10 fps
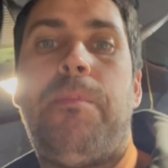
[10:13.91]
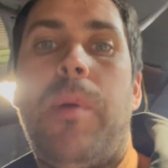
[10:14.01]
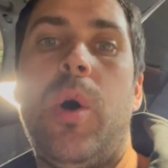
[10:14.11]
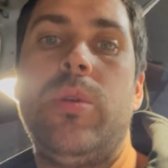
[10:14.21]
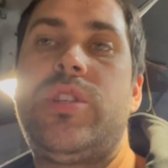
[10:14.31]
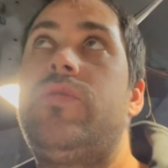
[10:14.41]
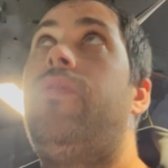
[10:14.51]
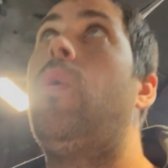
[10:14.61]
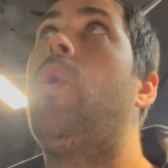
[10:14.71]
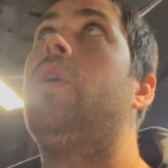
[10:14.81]
bolts
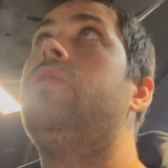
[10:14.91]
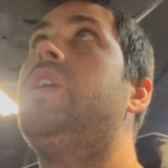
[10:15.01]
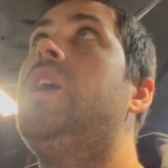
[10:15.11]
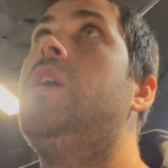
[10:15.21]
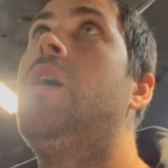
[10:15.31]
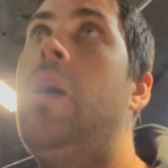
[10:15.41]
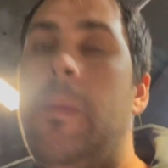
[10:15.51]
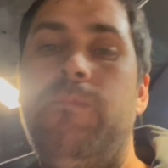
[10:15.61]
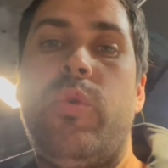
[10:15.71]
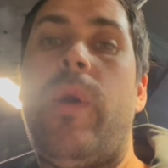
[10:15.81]
for the
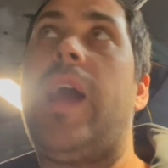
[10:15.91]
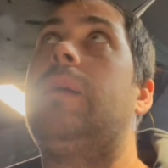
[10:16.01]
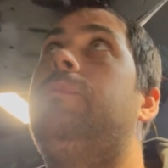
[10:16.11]
rack and